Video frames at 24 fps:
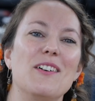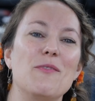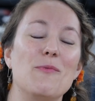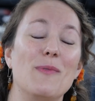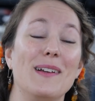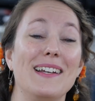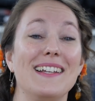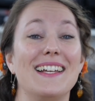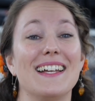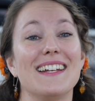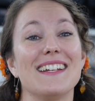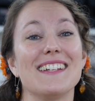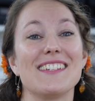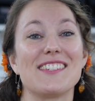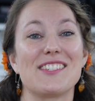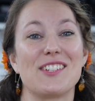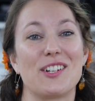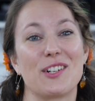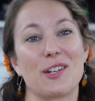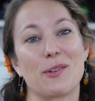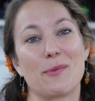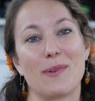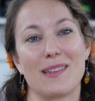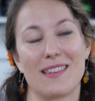When getting
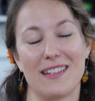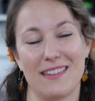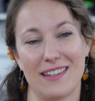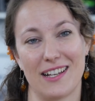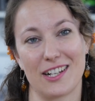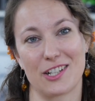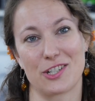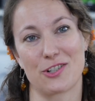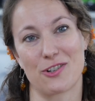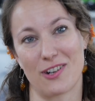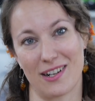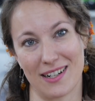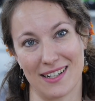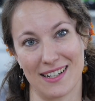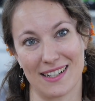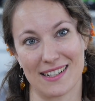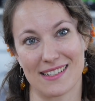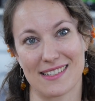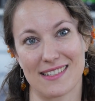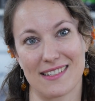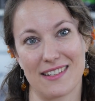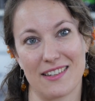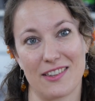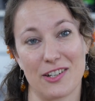started with
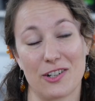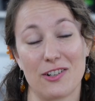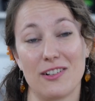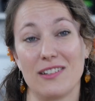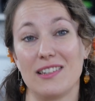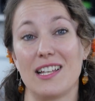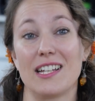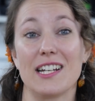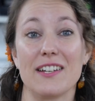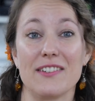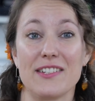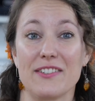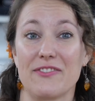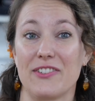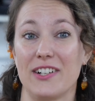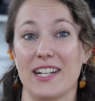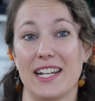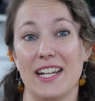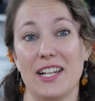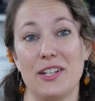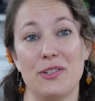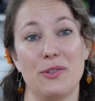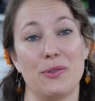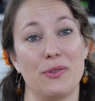electronics, there are a lot of
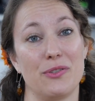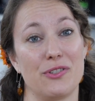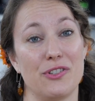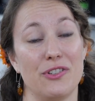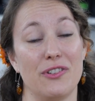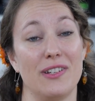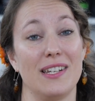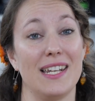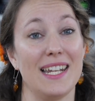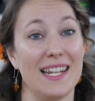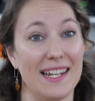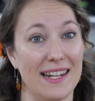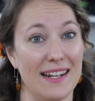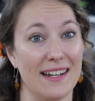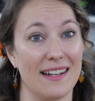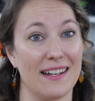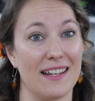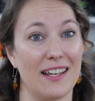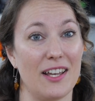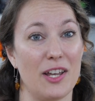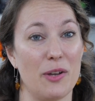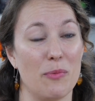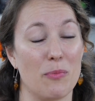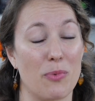different hand tools you'll
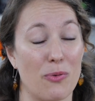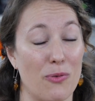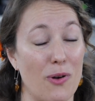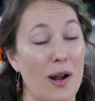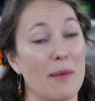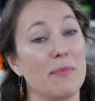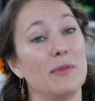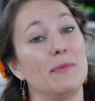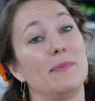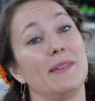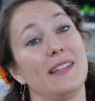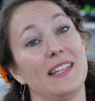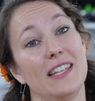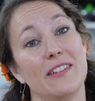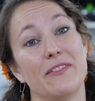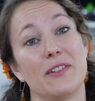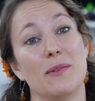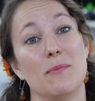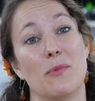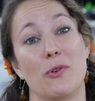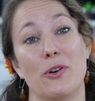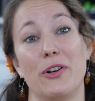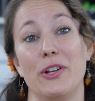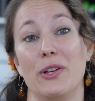need, and probably
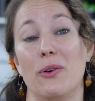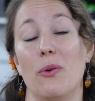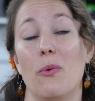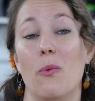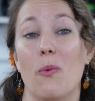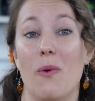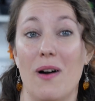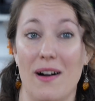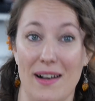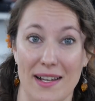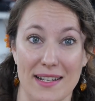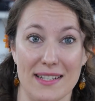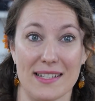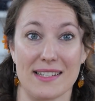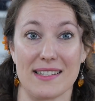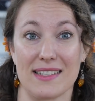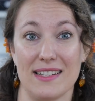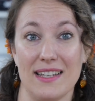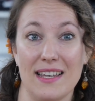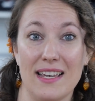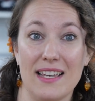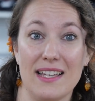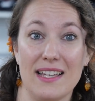even more you'll want.